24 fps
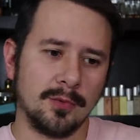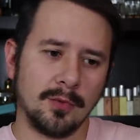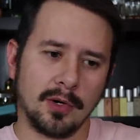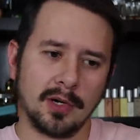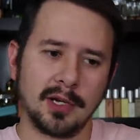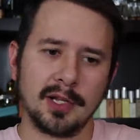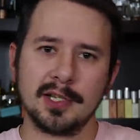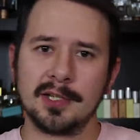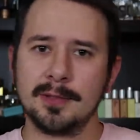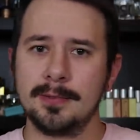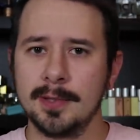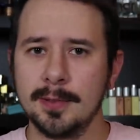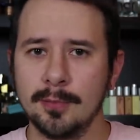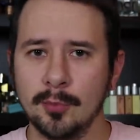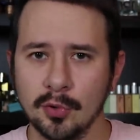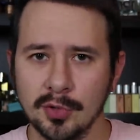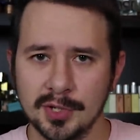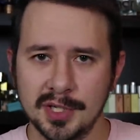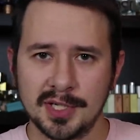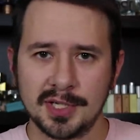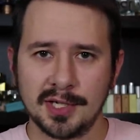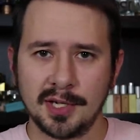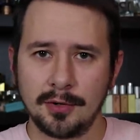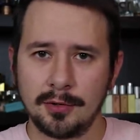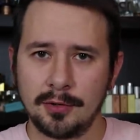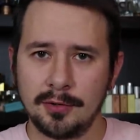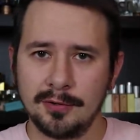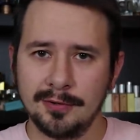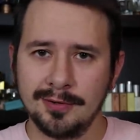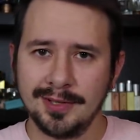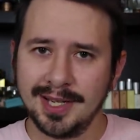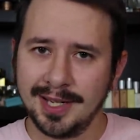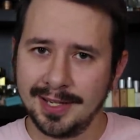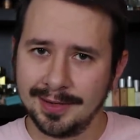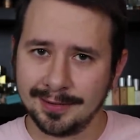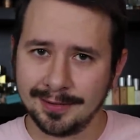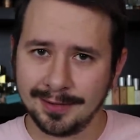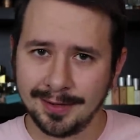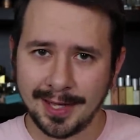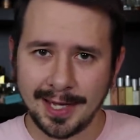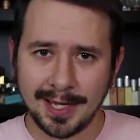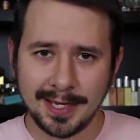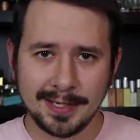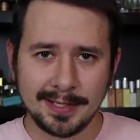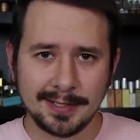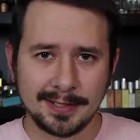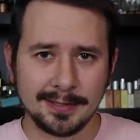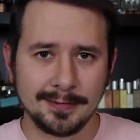You want it to be more subtle and
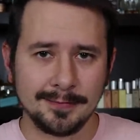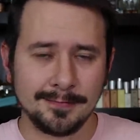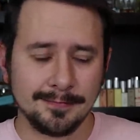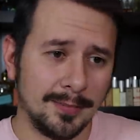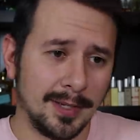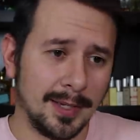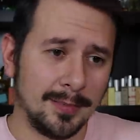light.